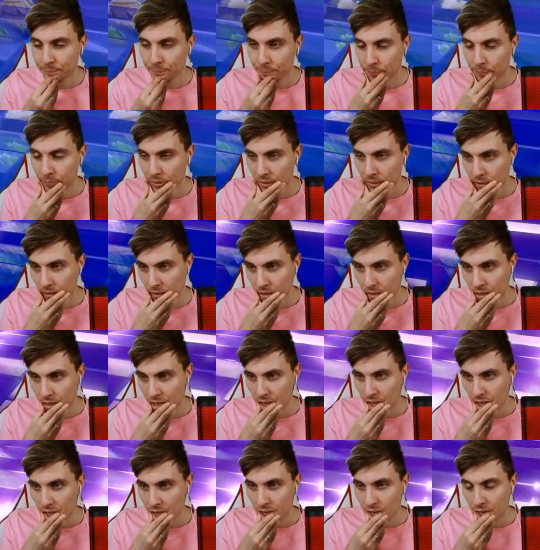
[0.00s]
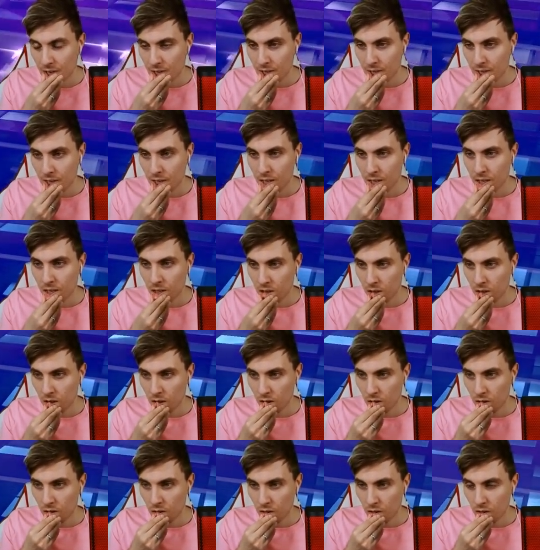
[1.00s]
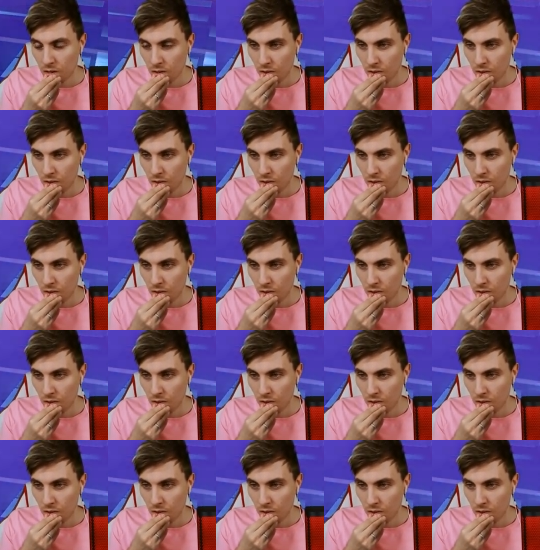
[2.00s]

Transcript: (no one is talking)